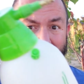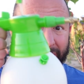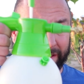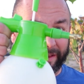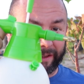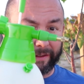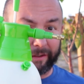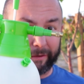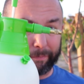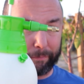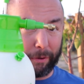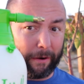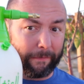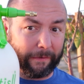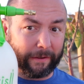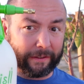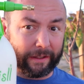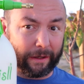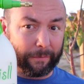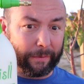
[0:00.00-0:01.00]
this is
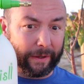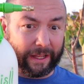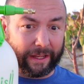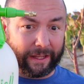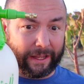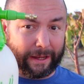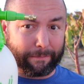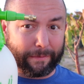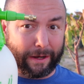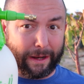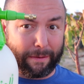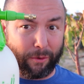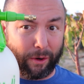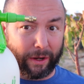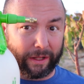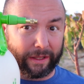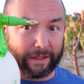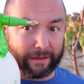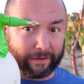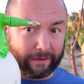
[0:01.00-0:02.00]
perfect, and we can keep neem
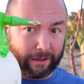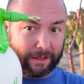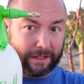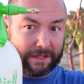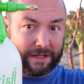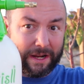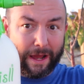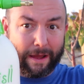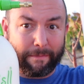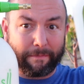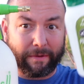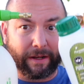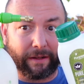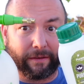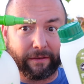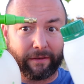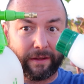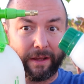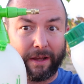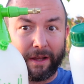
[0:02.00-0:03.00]
oil in this all the time, and
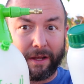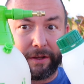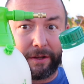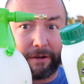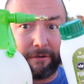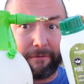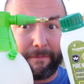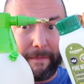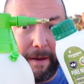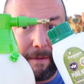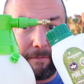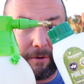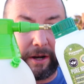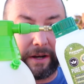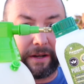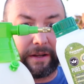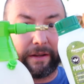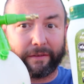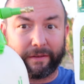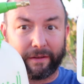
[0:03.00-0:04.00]
you can
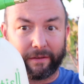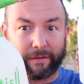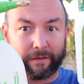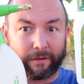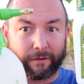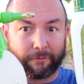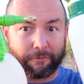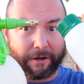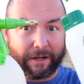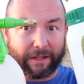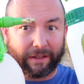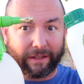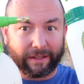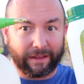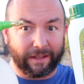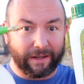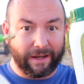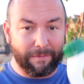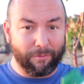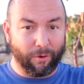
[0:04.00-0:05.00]
remember it because it's green
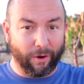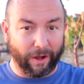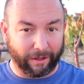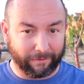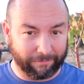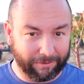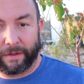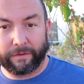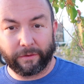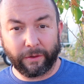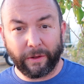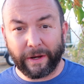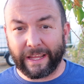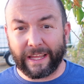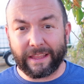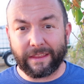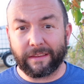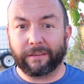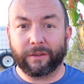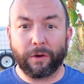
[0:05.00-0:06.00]
like the neem oil. So to
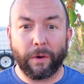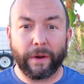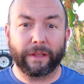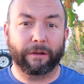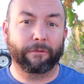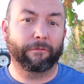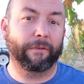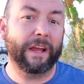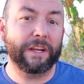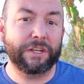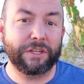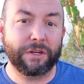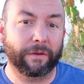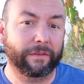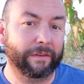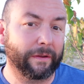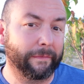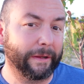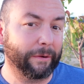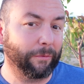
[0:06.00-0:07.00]
get this going, the ratio
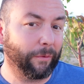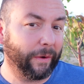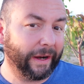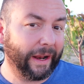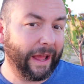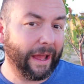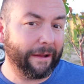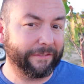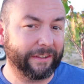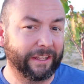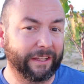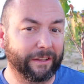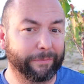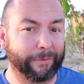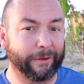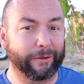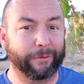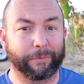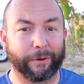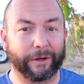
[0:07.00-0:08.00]
is going to be 1.5
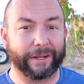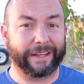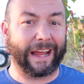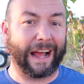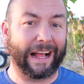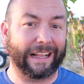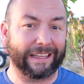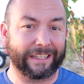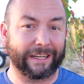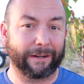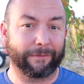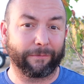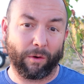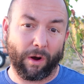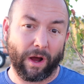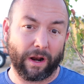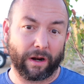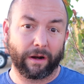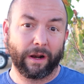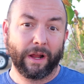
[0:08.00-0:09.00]
teaspoons per gallon of
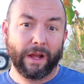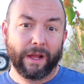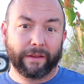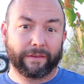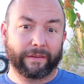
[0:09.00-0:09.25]
water.